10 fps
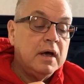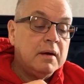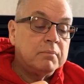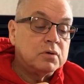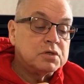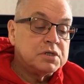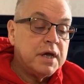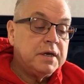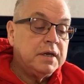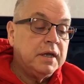
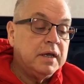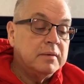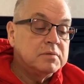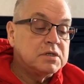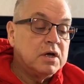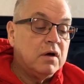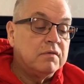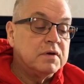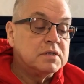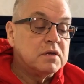presenting himself
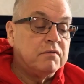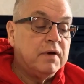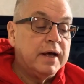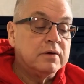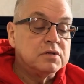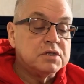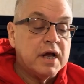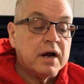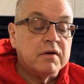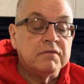as a final
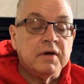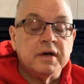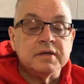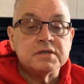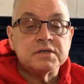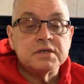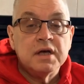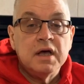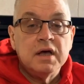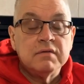sacrifice
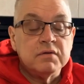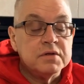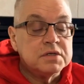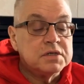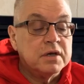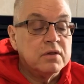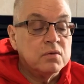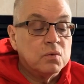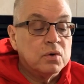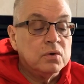for the sin of the
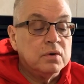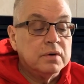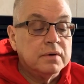world.